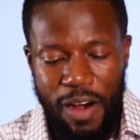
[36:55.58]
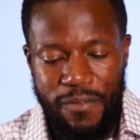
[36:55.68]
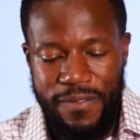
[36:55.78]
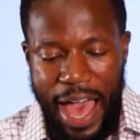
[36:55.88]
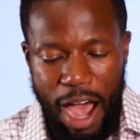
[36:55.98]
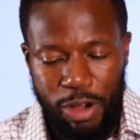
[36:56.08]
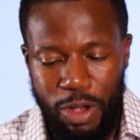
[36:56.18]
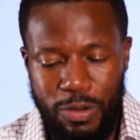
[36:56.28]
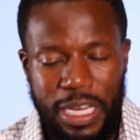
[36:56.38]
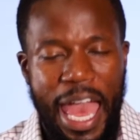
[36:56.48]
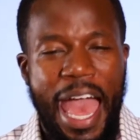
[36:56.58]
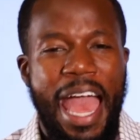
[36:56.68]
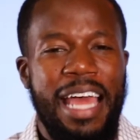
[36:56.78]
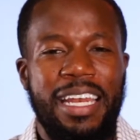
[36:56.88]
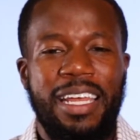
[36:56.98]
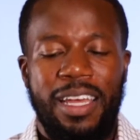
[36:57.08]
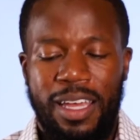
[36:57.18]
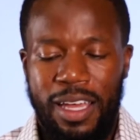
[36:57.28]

our values and